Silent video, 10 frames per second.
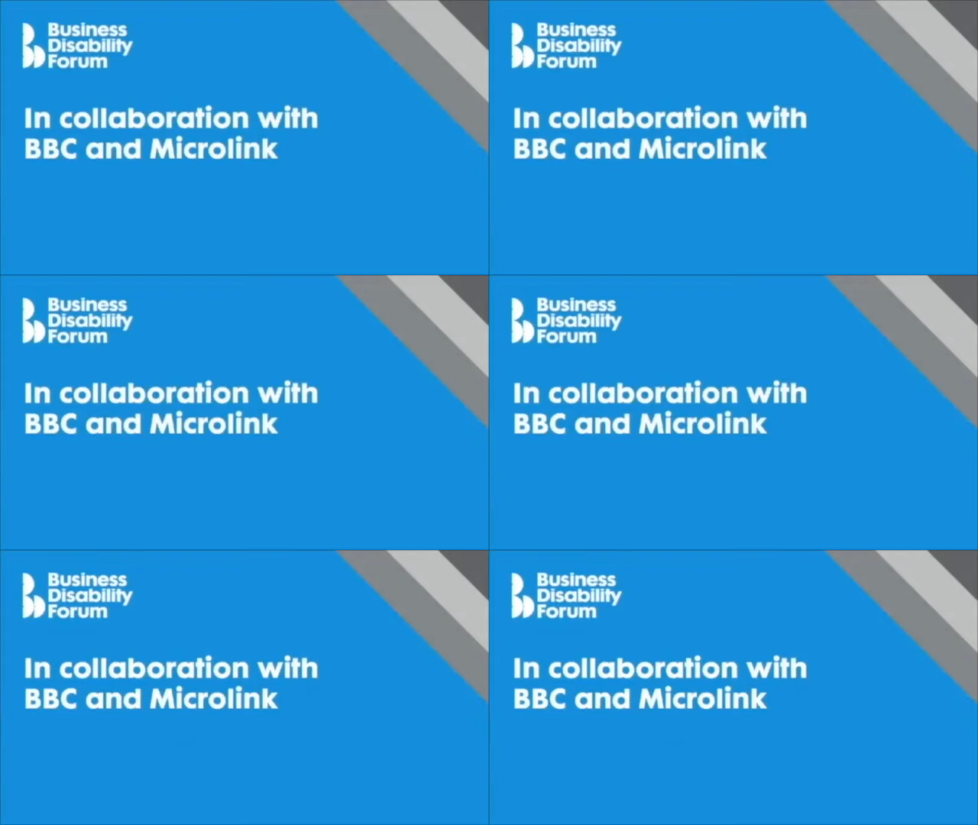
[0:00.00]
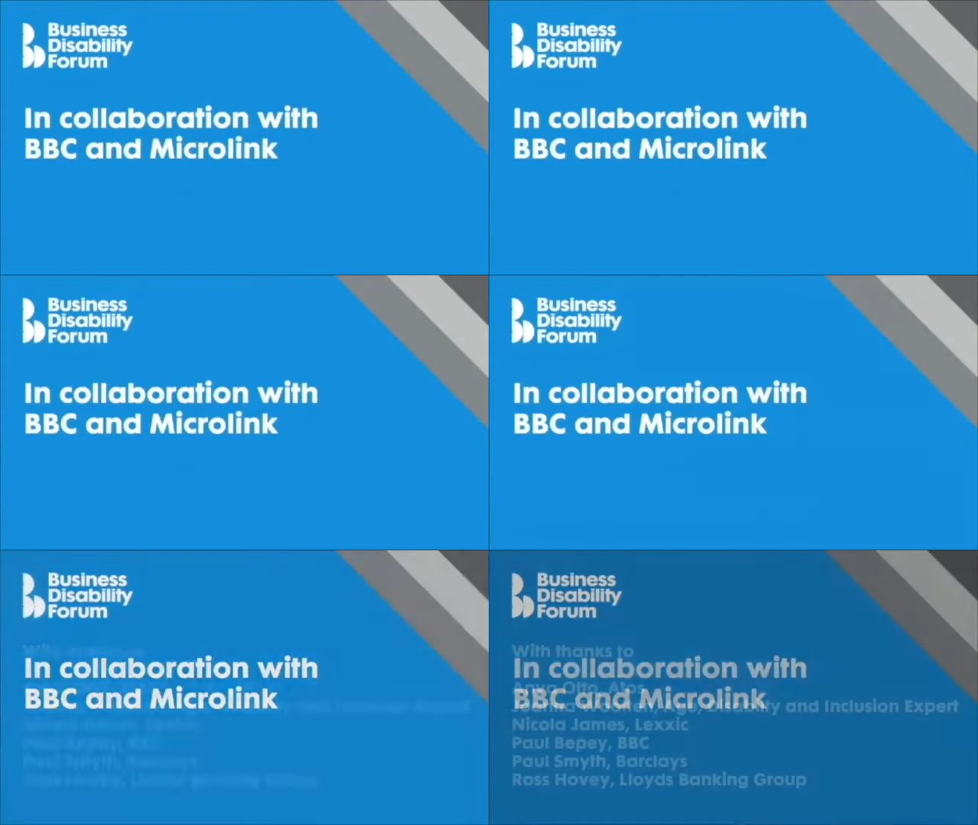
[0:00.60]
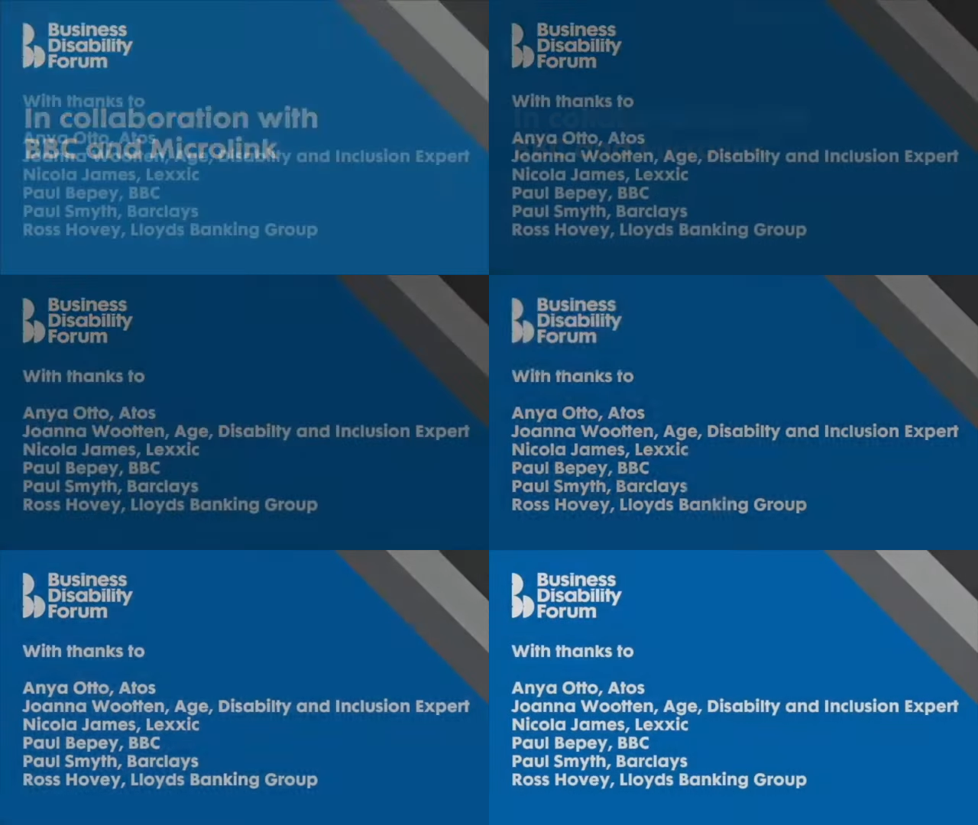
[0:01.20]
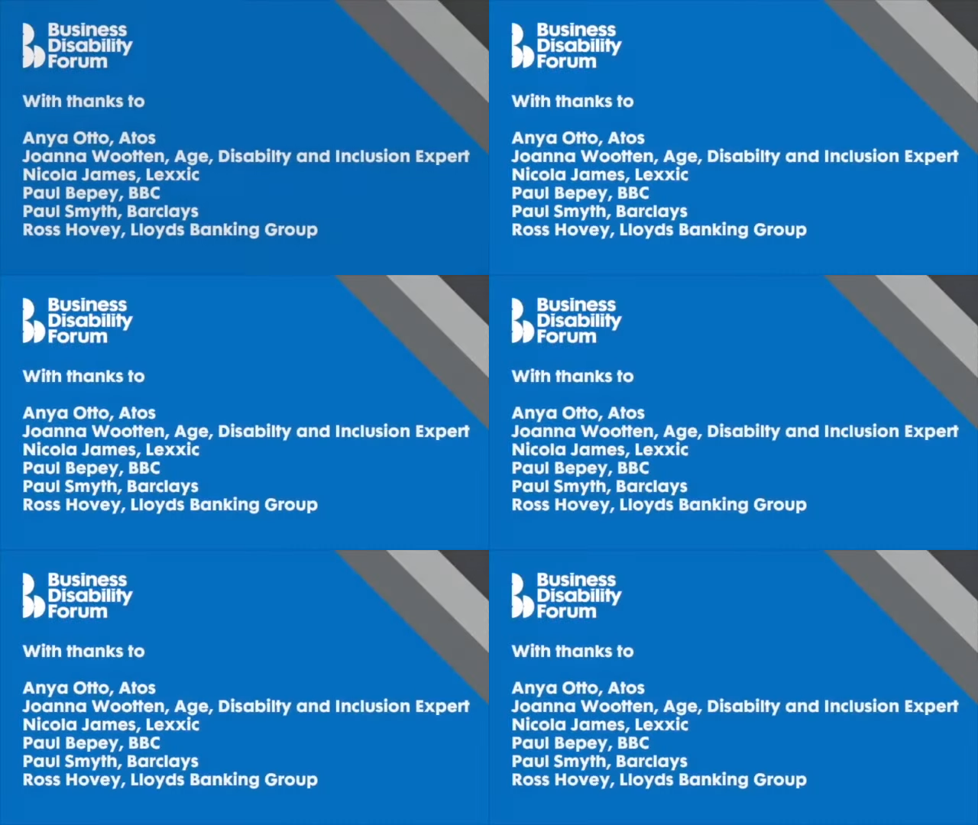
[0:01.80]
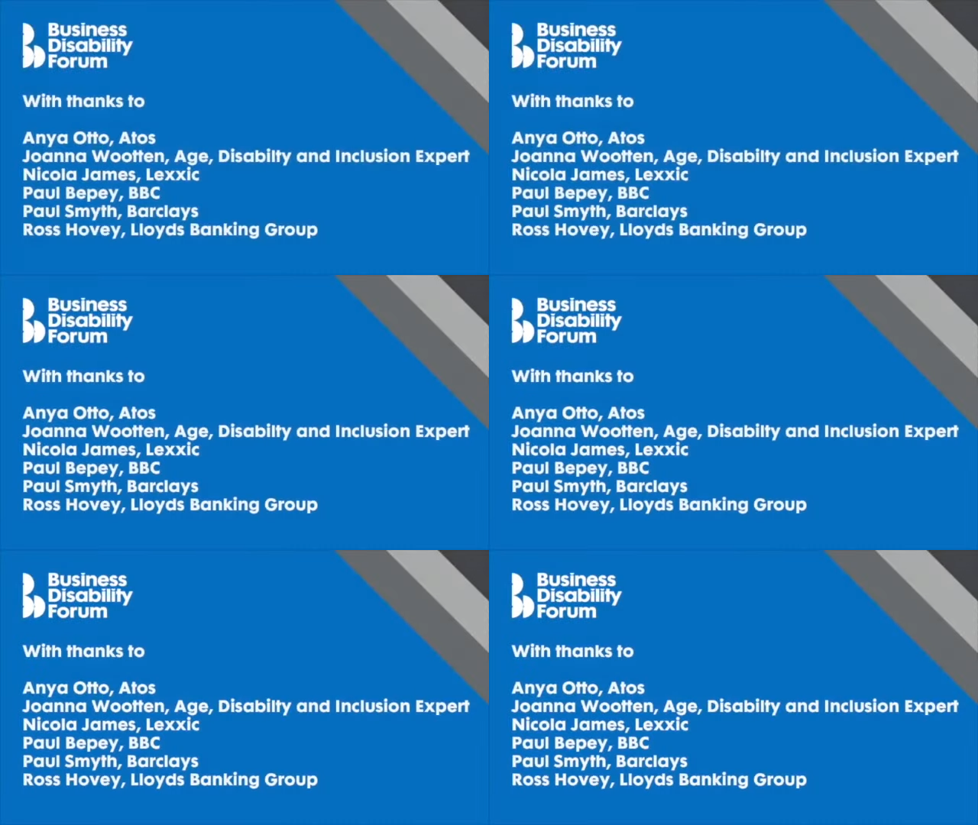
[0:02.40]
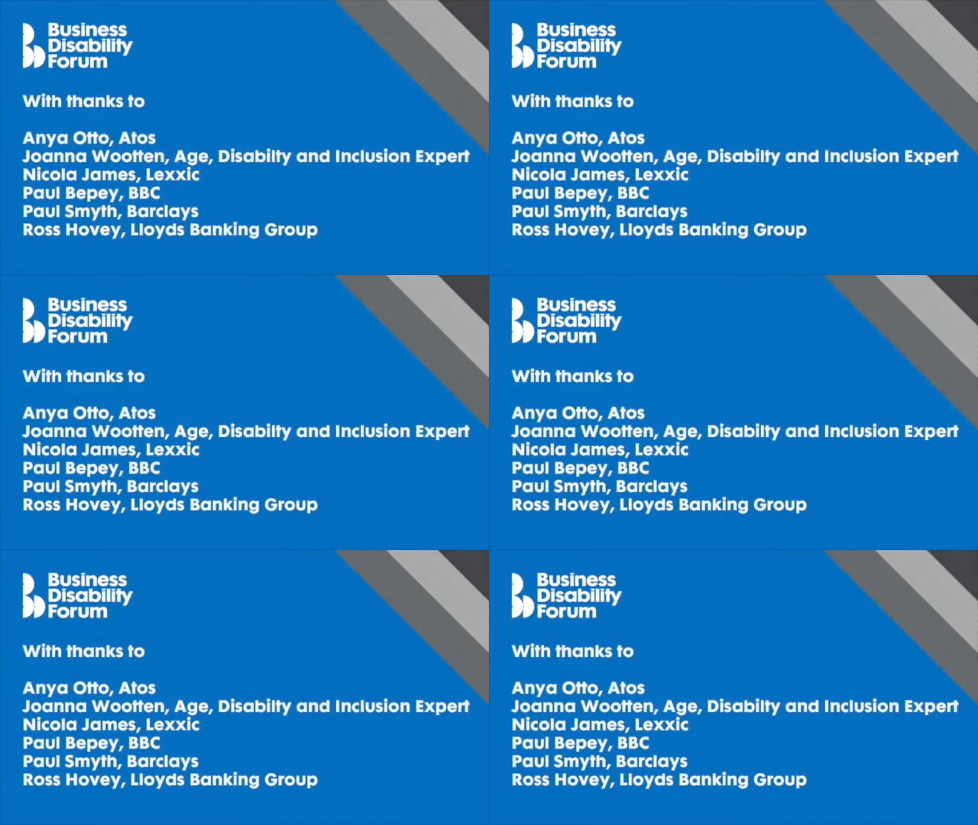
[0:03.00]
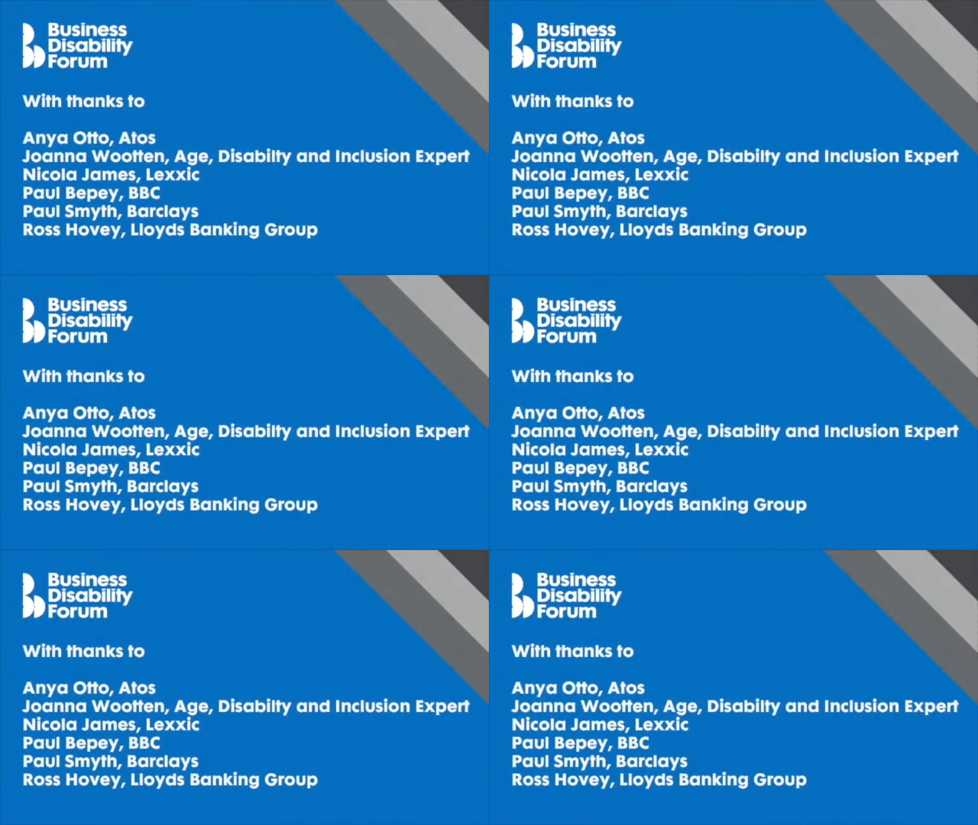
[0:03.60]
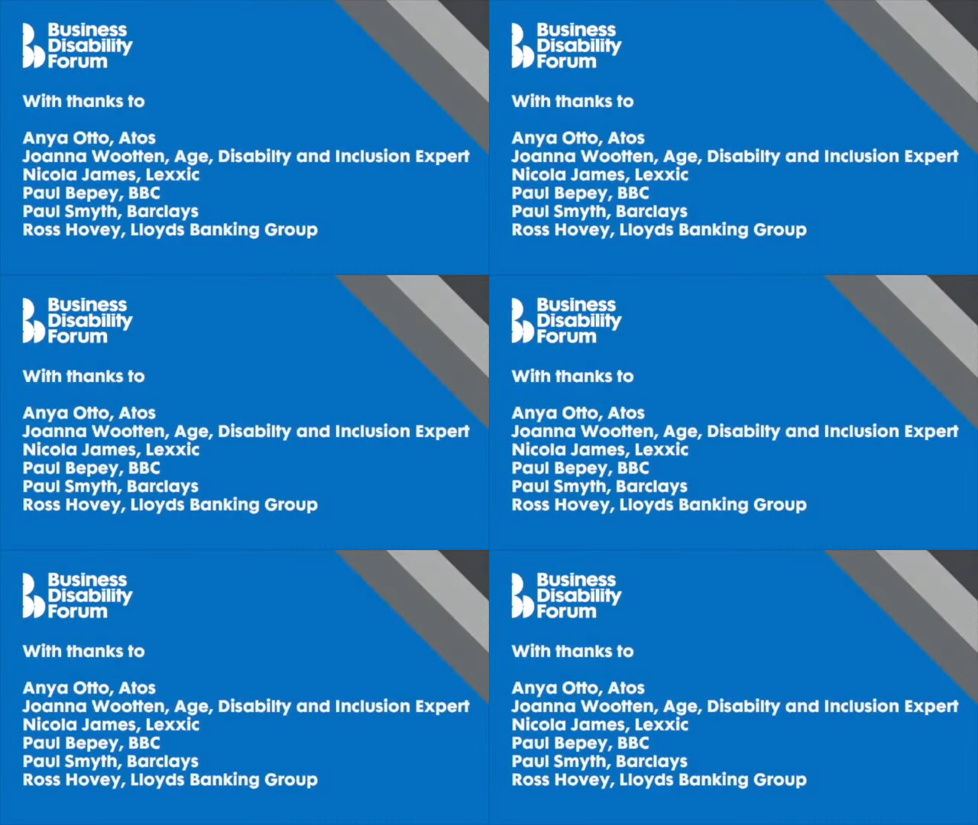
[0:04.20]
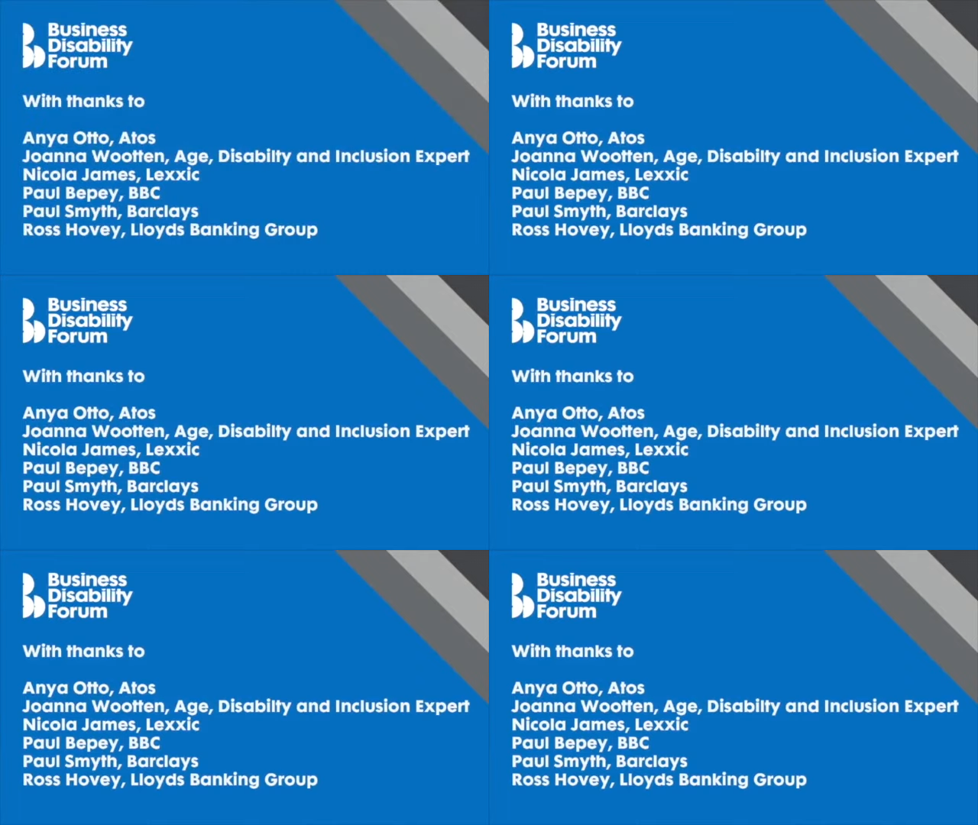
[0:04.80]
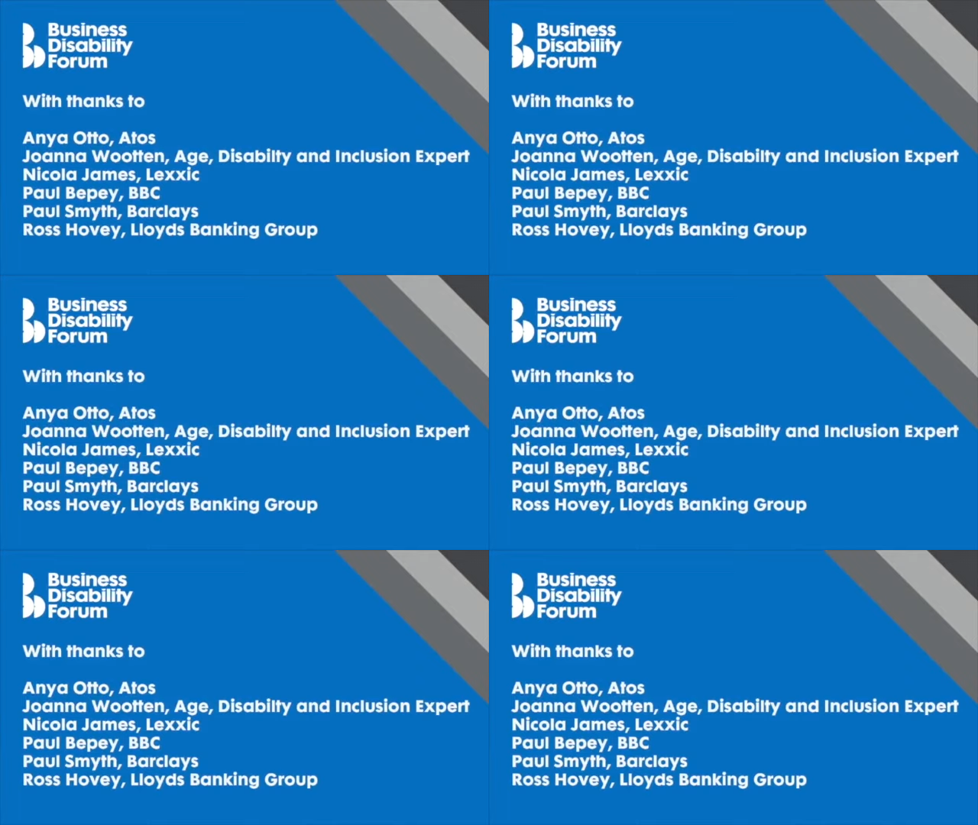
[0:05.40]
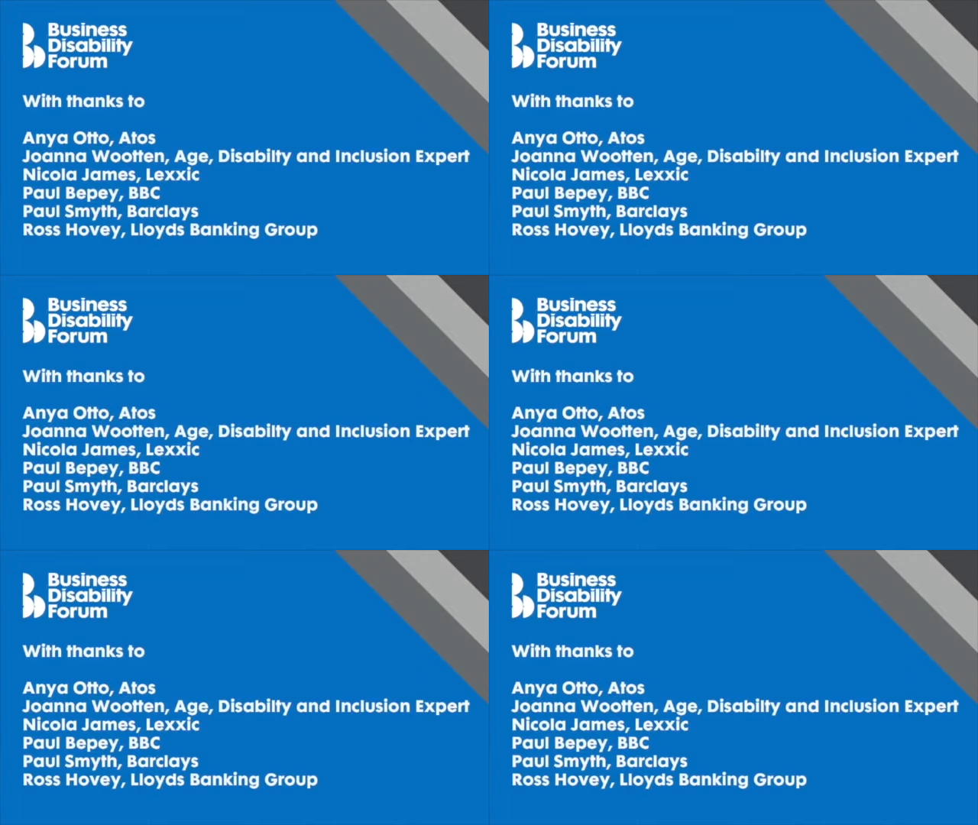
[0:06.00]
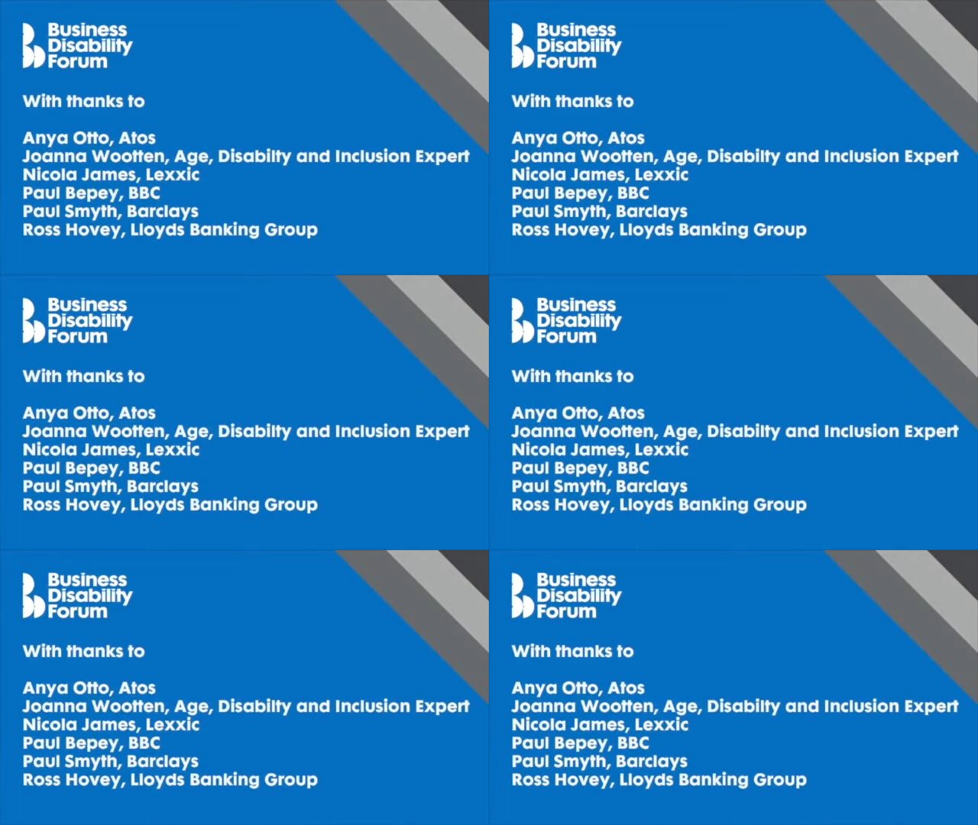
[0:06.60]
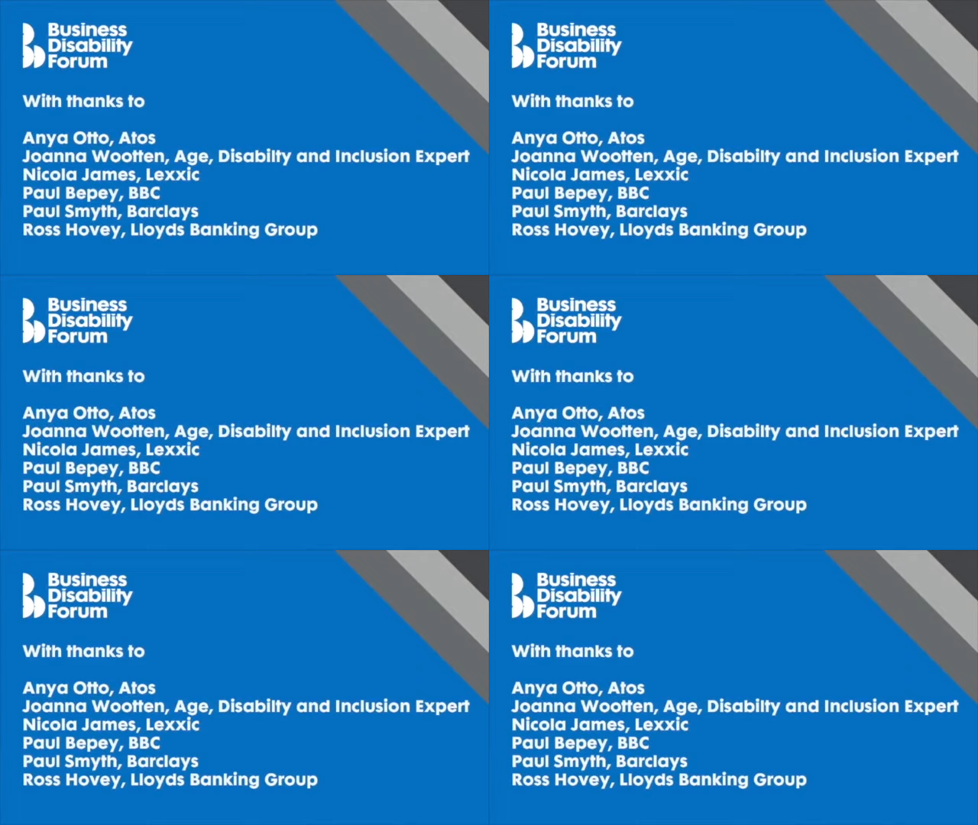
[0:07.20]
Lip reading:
[unreadable: no face in view]